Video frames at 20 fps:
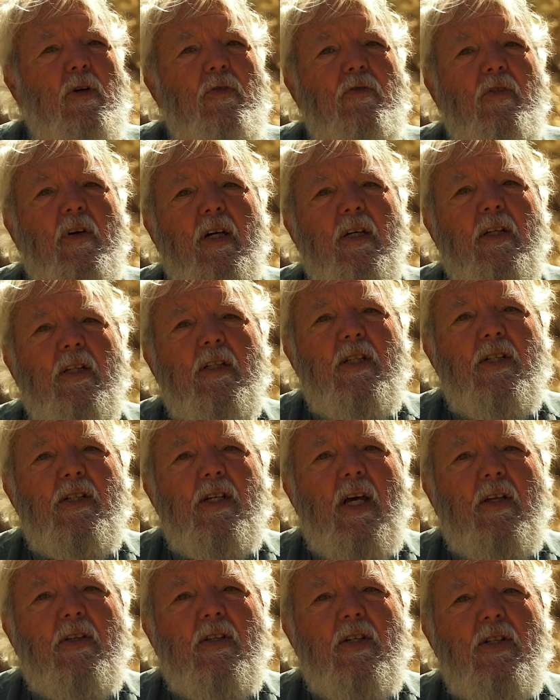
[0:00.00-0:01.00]
we founded the
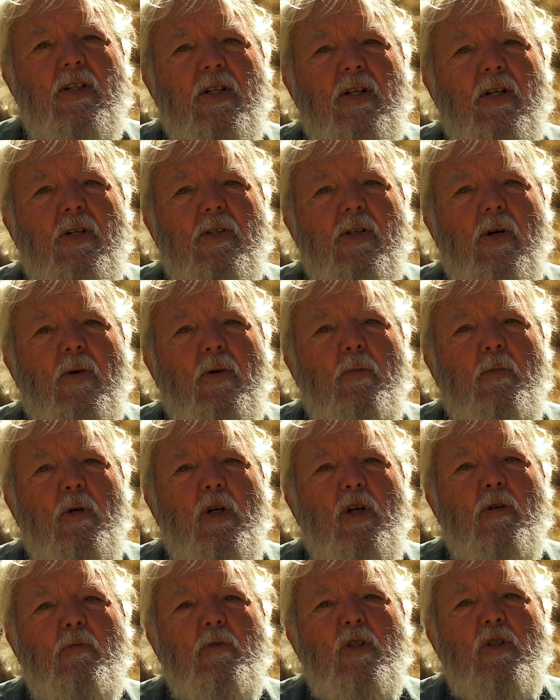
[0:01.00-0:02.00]
Southeast Arizona
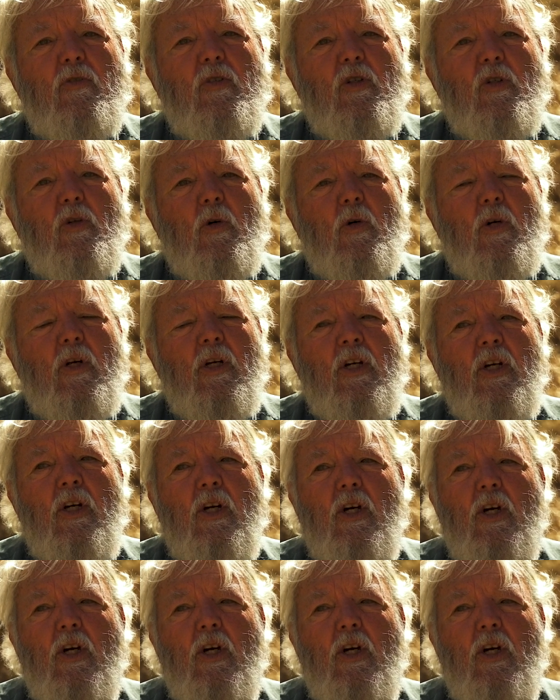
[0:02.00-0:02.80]
Bird Observatory